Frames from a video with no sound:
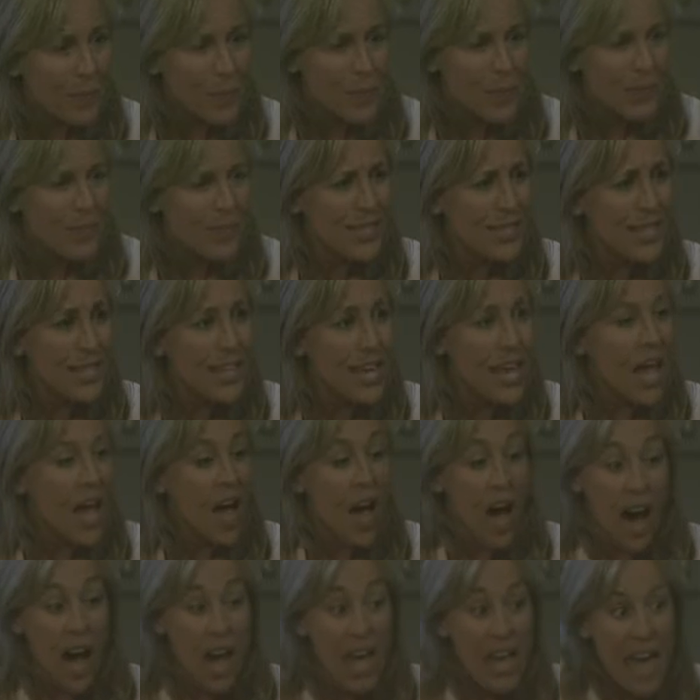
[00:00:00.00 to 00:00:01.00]
So you see,
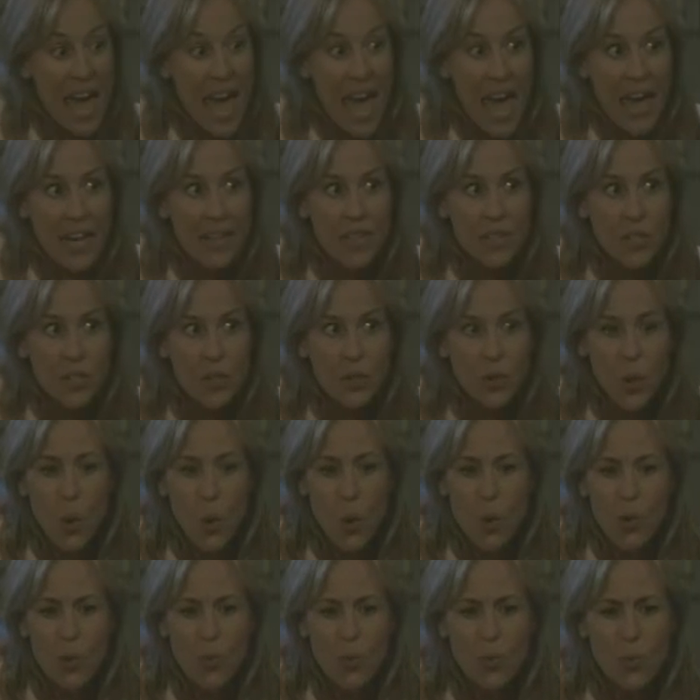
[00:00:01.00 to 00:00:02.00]
I had to
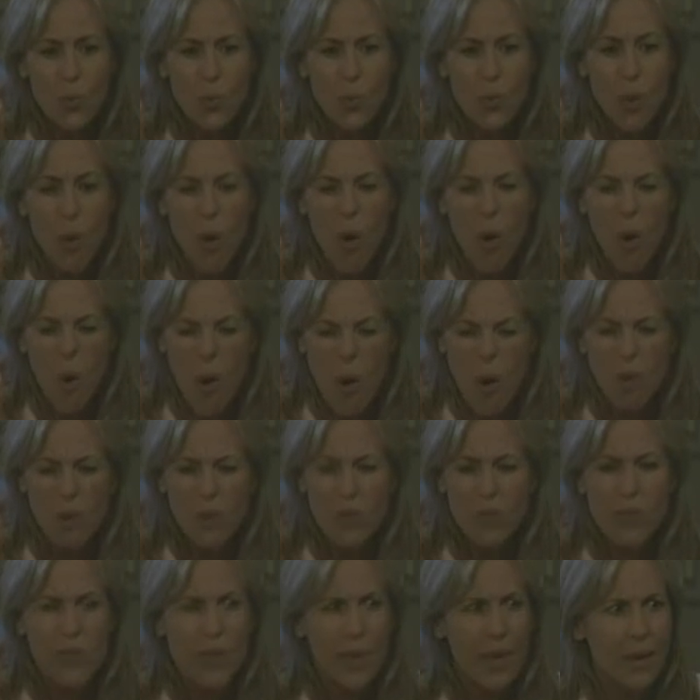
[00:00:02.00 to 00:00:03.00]
go through
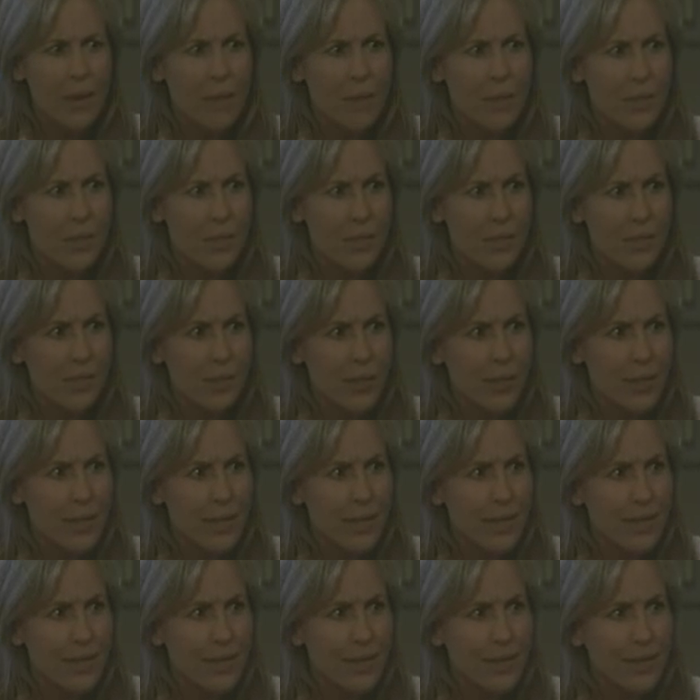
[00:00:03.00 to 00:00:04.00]
all of that
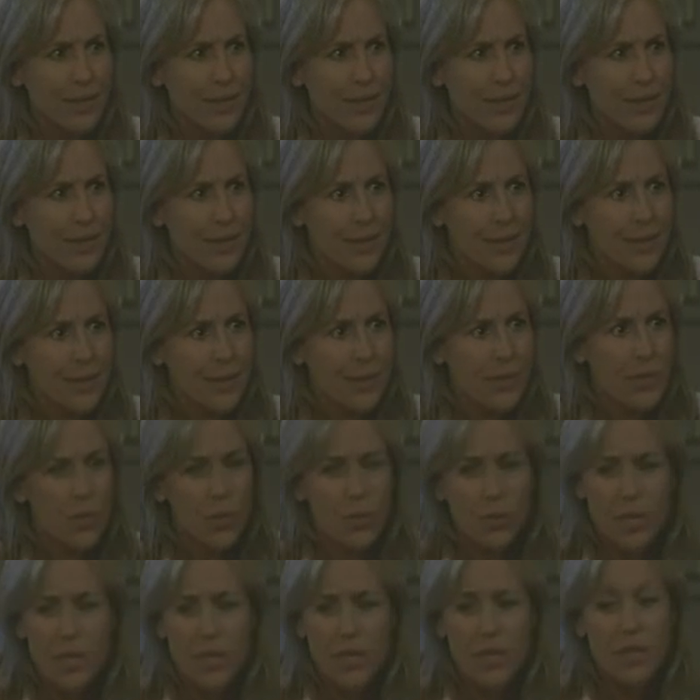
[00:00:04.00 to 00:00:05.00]
misery
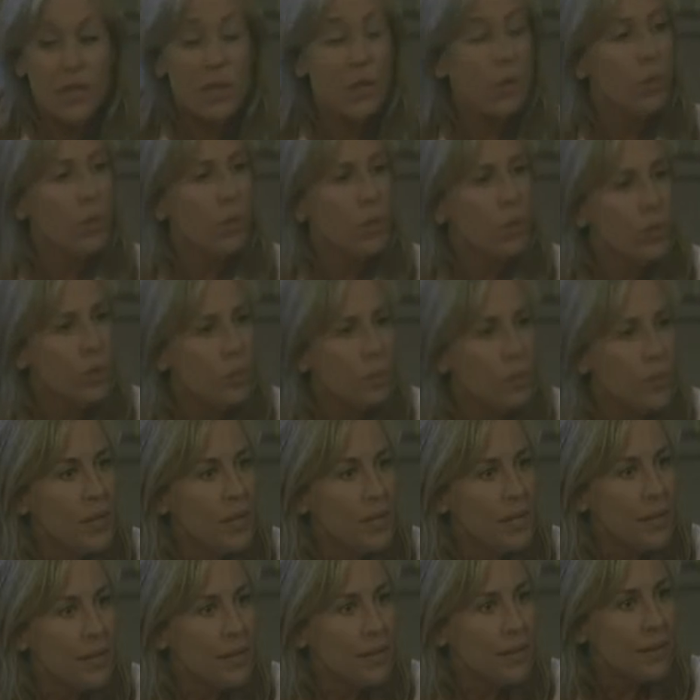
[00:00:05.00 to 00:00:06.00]
so that there would
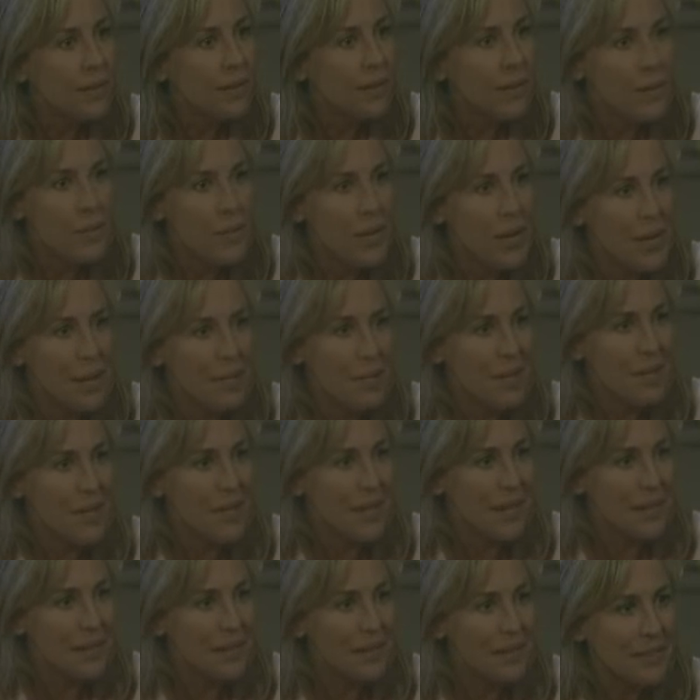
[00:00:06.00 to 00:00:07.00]
be a
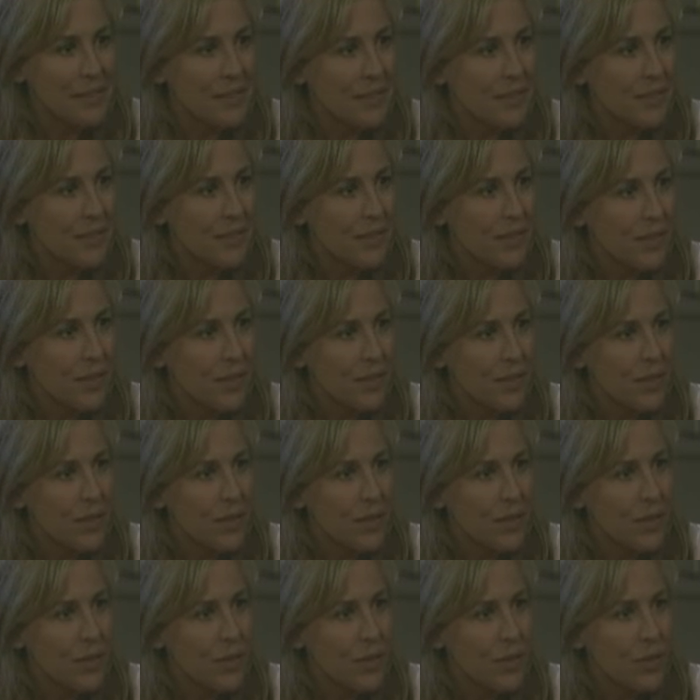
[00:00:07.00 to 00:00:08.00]
baby Nikolas
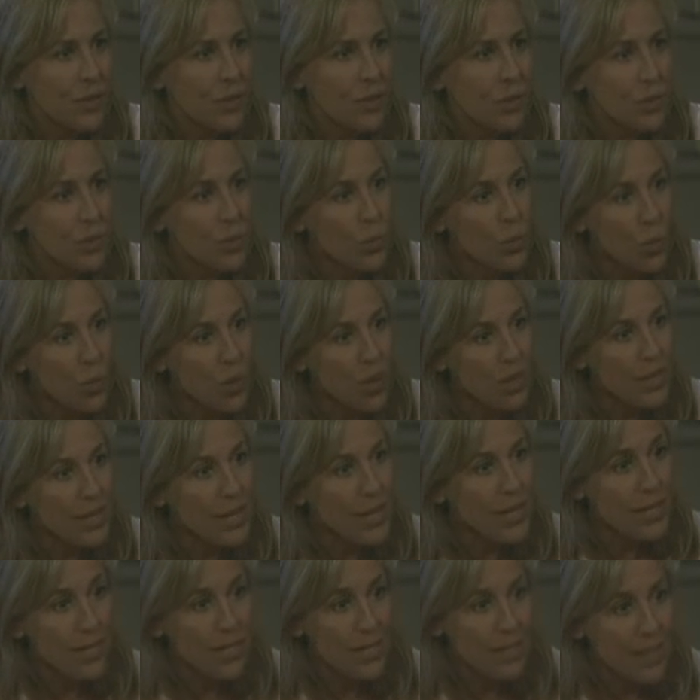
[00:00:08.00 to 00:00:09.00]
who could
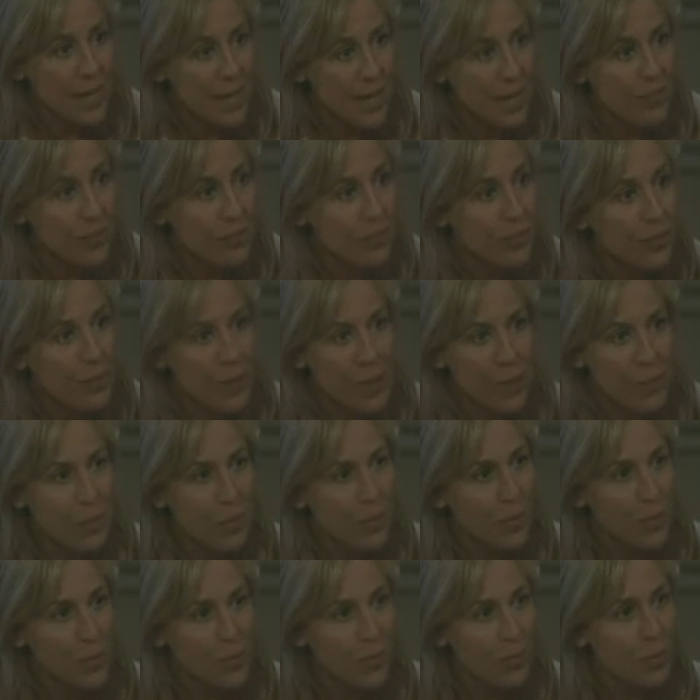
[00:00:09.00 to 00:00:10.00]
one day save my
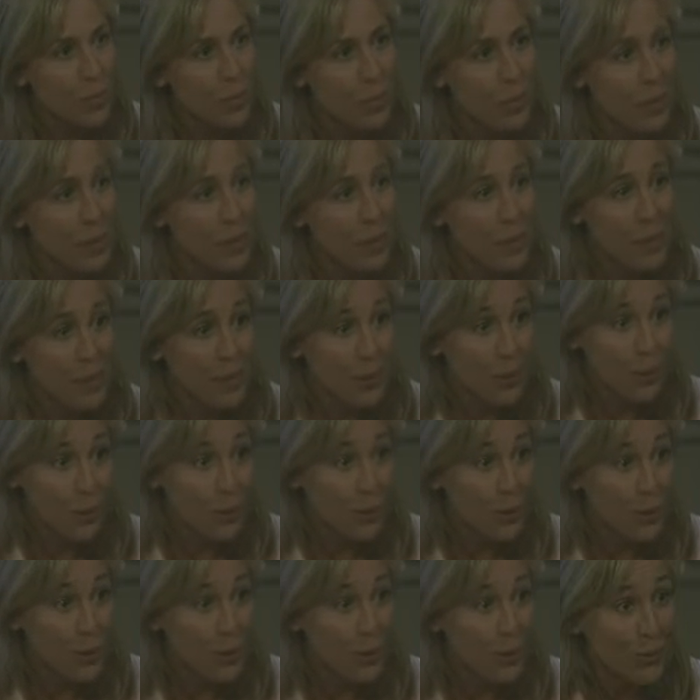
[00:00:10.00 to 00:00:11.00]
beautiful baby
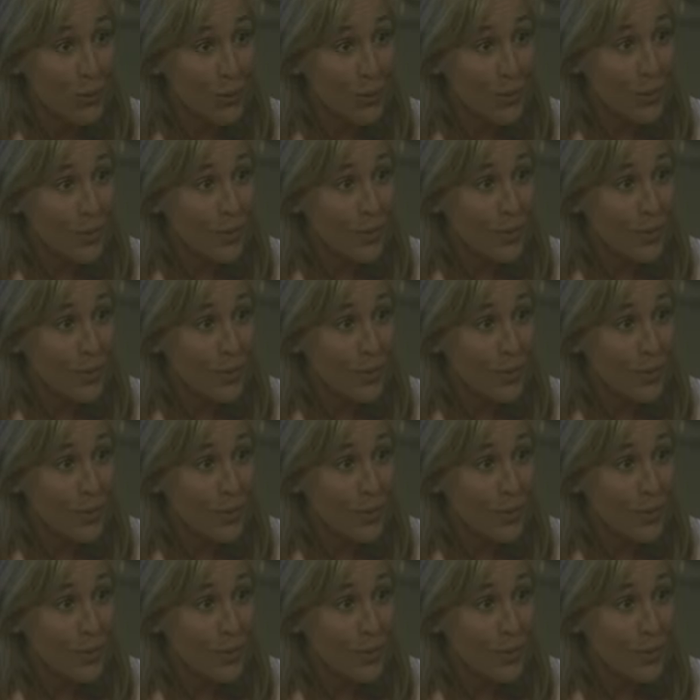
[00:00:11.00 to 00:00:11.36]
Lulu.